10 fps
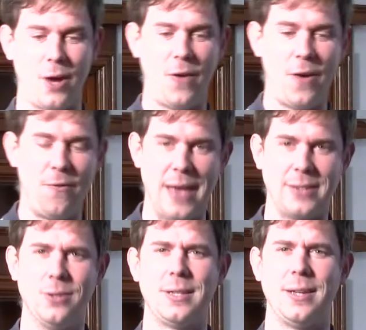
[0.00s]
her
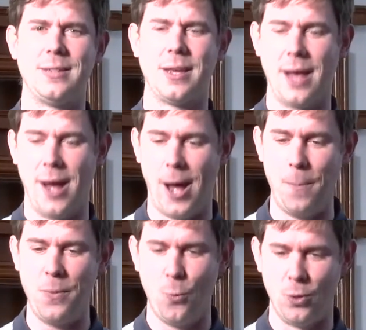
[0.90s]
vessel to
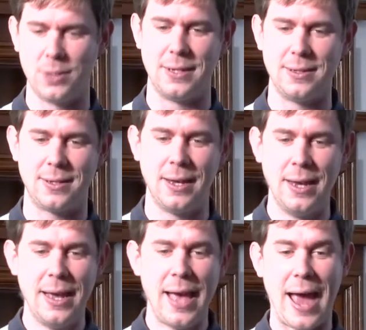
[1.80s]
calm the waters,
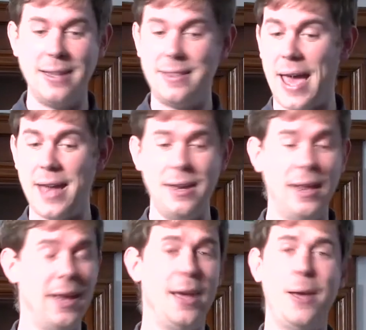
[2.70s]
and then,
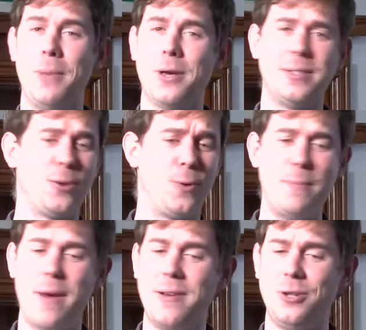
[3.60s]
because of the
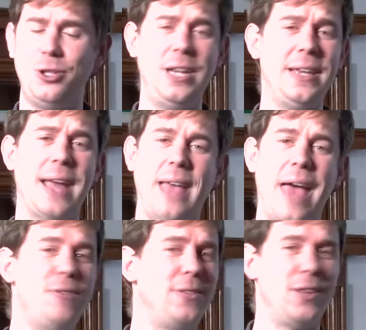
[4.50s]
Queen Mary 2, she gets
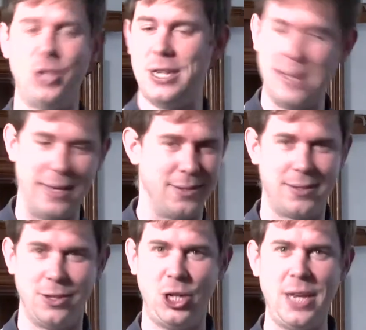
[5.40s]
everything she
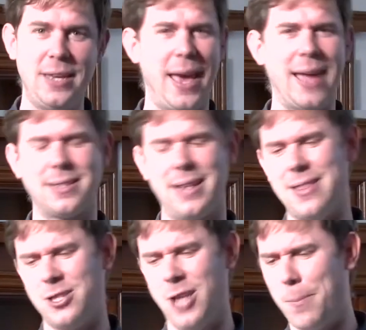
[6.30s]
needs. She gets like
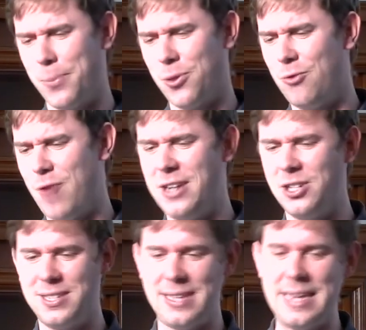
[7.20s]
the top of the range
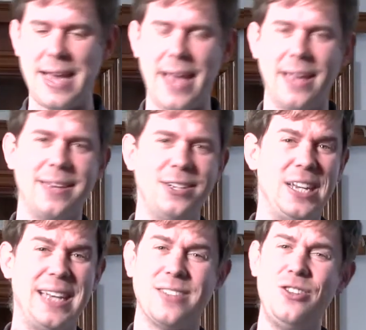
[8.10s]
sea anchor, she
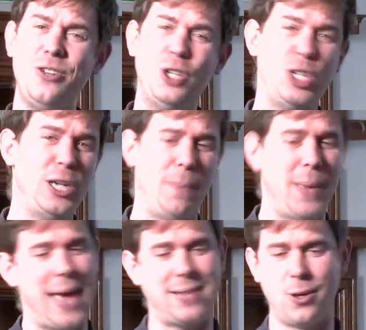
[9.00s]
gets new
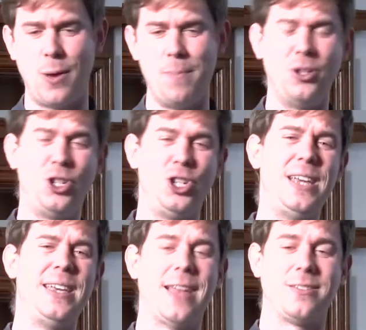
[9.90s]
GPS equipment,
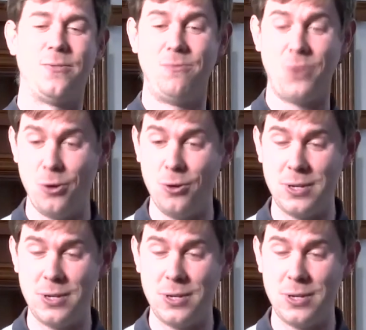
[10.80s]
she gets food,